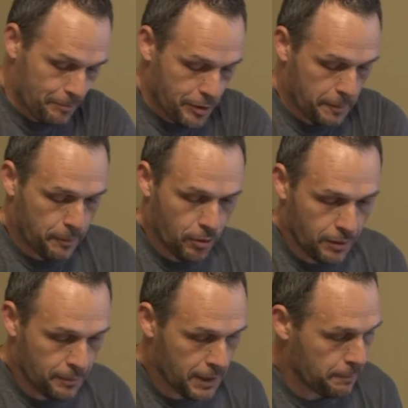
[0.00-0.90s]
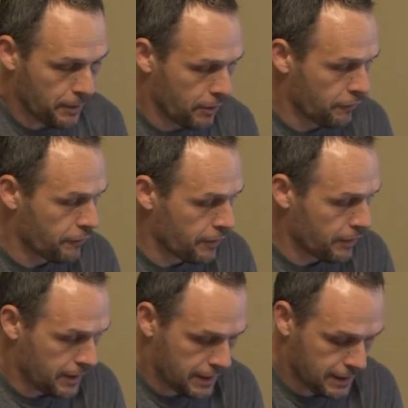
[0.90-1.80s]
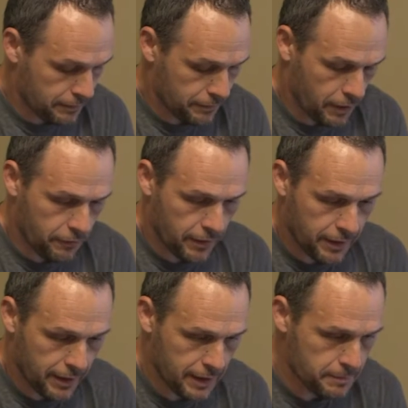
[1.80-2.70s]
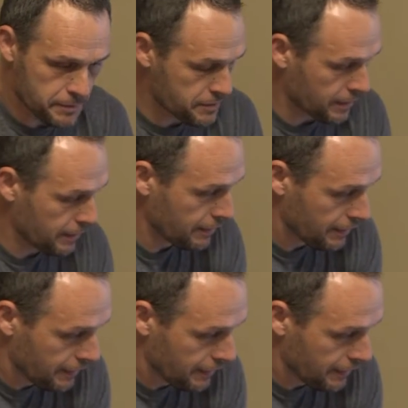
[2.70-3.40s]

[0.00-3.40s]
you pull them up over the hips. And